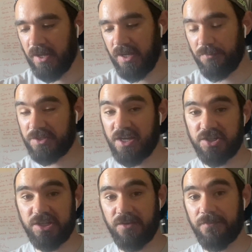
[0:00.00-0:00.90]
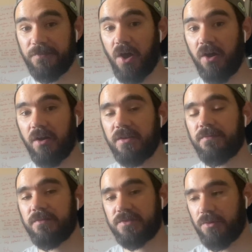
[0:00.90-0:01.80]
It was actually at
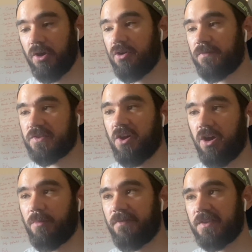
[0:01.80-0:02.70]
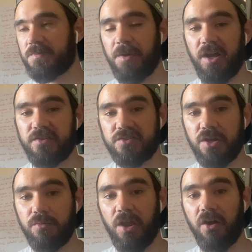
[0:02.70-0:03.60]
5. So over time, I've had this putter so
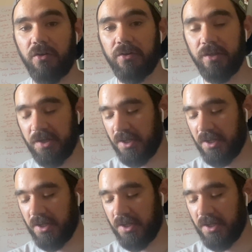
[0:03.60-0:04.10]
long